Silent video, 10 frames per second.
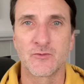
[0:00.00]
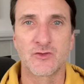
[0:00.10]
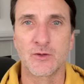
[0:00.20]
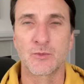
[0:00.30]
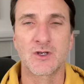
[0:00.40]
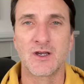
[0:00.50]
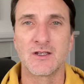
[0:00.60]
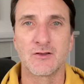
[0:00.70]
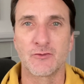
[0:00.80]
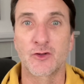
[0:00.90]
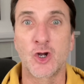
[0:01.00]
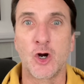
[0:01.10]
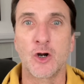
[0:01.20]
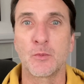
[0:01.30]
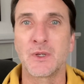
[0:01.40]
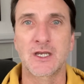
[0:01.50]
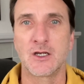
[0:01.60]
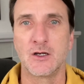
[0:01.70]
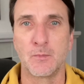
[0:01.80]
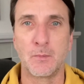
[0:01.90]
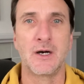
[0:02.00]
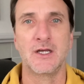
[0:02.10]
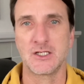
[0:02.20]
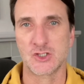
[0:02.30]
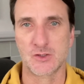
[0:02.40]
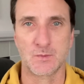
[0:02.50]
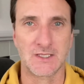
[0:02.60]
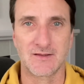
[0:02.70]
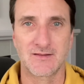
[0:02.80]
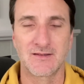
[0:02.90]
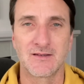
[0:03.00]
some kind of karmic punishment.